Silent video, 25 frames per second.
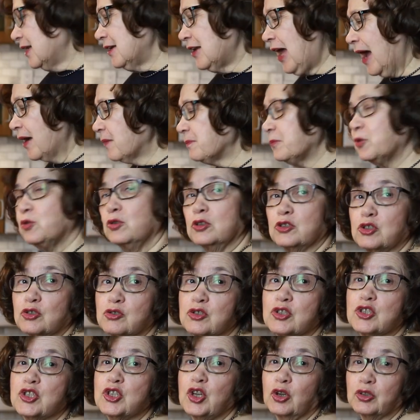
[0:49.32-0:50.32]
Now I'm going
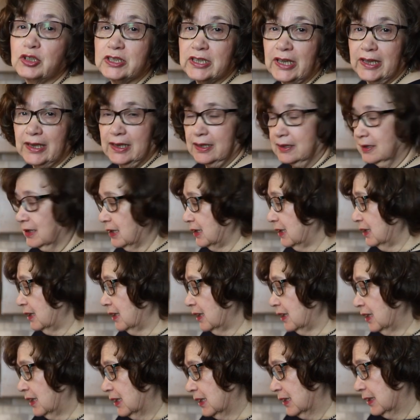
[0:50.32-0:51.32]
to saute
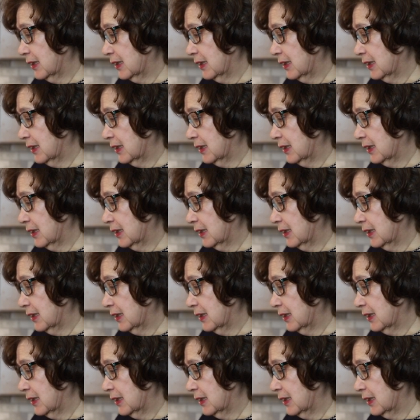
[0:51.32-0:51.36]
the